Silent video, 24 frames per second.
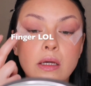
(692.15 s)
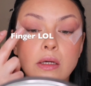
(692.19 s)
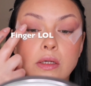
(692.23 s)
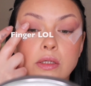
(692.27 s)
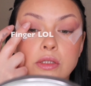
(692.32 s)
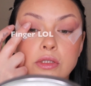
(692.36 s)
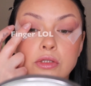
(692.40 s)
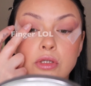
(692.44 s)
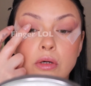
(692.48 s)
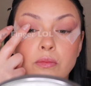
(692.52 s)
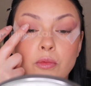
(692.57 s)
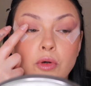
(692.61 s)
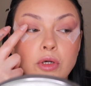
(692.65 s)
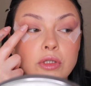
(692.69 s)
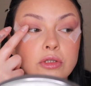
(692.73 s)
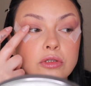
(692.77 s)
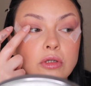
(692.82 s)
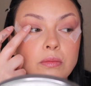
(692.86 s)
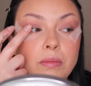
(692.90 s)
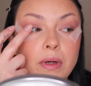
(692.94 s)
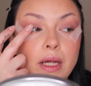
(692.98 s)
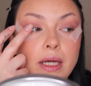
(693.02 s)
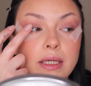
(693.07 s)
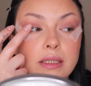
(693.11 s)
So I'm going
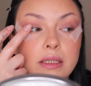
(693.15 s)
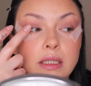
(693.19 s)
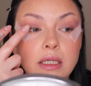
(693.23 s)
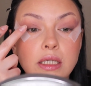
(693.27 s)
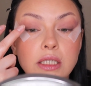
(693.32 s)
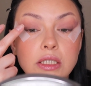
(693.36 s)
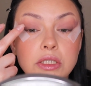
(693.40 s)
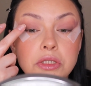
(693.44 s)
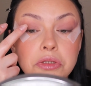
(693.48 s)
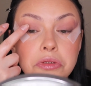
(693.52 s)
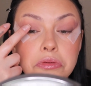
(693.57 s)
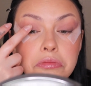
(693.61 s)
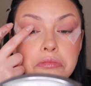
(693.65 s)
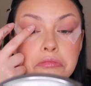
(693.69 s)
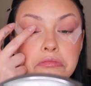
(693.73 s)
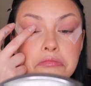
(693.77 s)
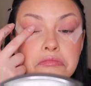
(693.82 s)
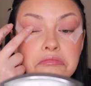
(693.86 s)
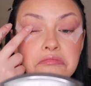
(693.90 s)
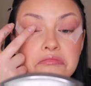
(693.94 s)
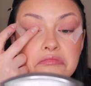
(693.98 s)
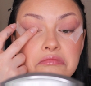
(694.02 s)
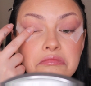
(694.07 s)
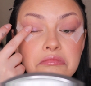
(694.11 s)
to apply this
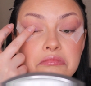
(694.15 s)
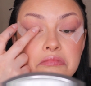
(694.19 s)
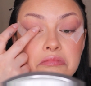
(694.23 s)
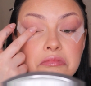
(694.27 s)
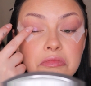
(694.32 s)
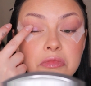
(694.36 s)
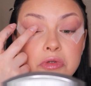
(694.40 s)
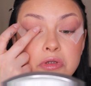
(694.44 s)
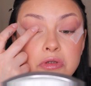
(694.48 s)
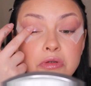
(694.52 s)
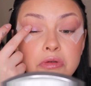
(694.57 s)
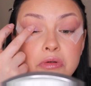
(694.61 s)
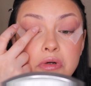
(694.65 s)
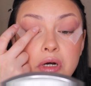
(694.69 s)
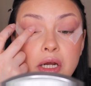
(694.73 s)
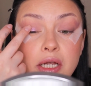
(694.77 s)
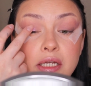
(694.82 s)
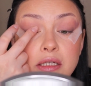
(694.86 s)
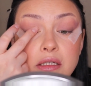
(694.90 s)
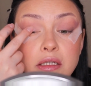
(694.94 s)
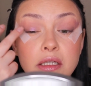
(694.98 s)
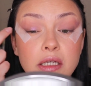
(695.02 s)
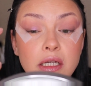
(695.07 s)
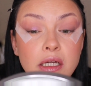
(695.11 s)

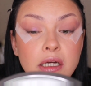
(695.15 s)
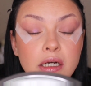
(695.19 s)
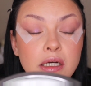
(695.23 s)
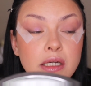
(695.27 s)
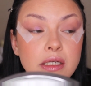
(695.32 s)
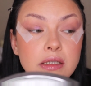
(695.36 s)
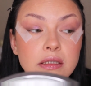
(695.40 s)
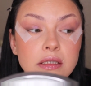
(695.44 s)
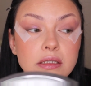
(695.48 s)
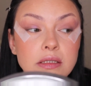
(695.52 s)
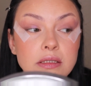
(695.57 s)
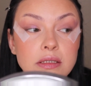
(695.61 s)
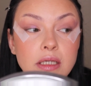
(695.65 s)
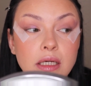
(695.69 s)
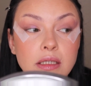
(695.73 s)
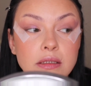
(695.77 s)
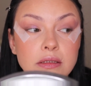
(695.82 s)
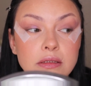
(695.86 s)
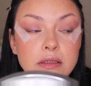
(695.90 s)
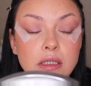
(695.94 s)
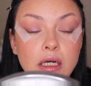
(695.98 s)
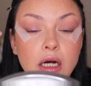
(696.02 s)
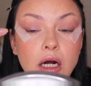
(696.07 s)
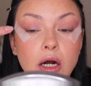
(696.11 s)
right here in the
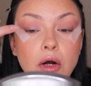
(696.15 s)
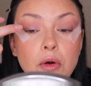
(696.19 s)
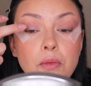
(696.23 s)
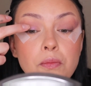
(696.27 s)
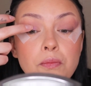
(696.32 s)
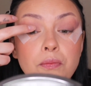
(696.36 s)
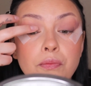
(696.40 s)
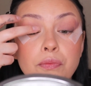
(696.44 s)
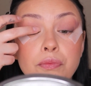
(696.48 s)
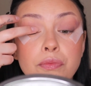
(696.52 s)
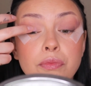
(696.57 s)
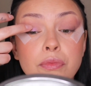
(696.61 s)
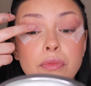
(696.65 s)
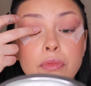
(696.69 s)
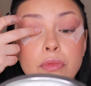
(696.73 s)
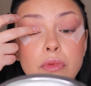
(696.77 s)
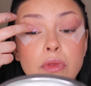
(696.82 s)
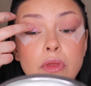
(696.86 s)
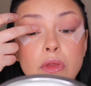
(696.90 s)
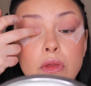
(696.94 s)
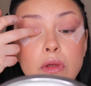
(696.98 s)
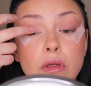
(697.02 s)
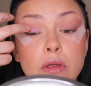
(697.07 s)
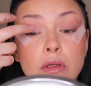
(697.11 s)
center
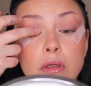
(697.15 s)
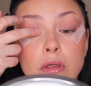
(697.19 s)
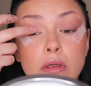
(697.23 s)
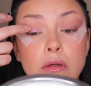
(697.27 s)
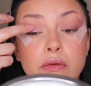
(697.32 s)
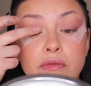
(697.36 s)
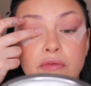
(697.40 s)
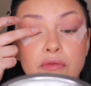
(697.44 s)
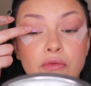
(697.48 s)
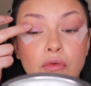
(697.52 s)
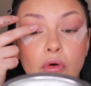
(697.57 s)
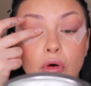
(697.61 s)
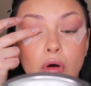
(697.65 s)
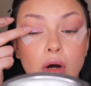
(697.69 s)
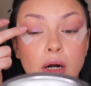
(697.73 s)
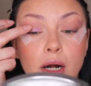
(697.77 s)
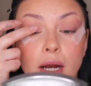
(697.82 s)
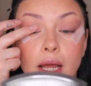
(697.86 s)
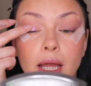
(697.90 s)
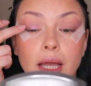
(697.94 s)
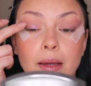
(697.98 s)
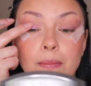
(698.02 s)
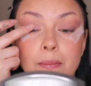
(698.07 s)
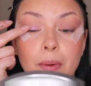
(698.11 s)
for
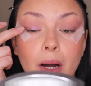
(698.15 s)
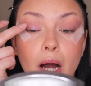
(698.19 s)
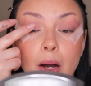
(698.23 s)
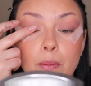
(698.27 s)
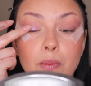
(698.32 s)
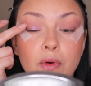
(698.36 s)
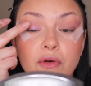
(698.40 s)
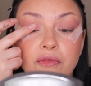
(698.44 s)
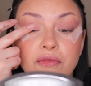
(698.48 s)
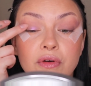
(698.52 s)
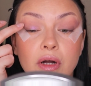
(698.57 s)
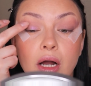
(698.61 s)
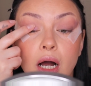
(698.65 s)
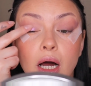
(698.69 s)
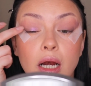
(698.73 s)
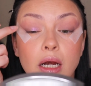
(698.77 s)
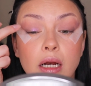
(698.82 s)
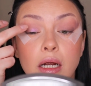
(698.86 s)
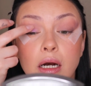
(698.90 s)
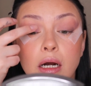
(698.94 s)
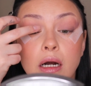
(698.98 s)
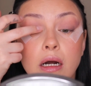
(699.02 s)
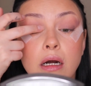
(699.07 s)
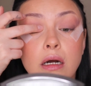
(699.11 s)
a pop of
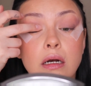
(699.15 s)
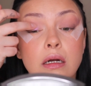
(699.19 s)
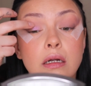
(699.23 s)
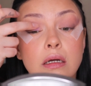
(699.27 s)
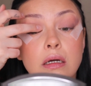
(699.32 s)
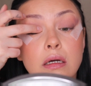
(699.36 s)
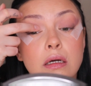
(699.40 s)
color.